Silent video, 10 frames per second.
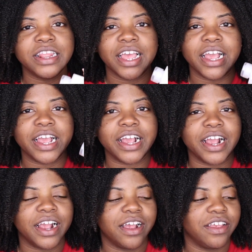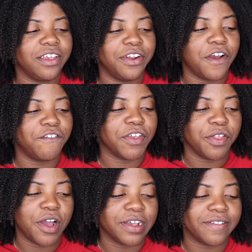There, you know, for the
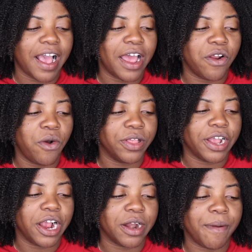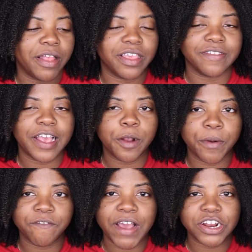longest I had only heard about this Hair
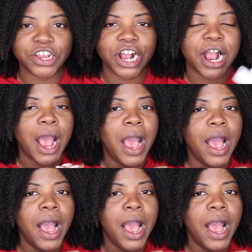Perfector.